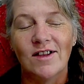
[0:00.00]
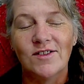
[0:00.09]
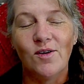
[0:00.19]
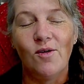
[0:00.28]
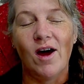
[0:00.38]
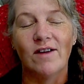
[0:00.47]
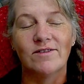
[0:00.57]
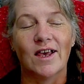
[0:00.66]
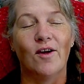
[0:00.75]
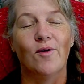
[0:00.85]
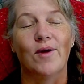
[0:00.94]
So I was
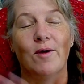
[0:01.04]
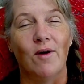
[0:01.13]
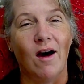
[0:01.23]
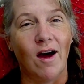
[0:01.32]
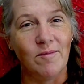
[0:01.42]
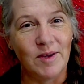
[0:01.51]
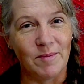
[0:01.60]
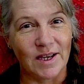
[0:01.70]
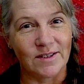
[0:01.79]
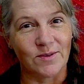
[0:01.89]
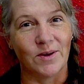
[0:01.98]
like, okay, well, I'm going to make
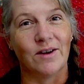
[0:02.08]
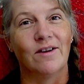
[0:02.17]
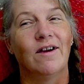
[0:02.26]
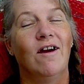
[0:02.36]
a sweater.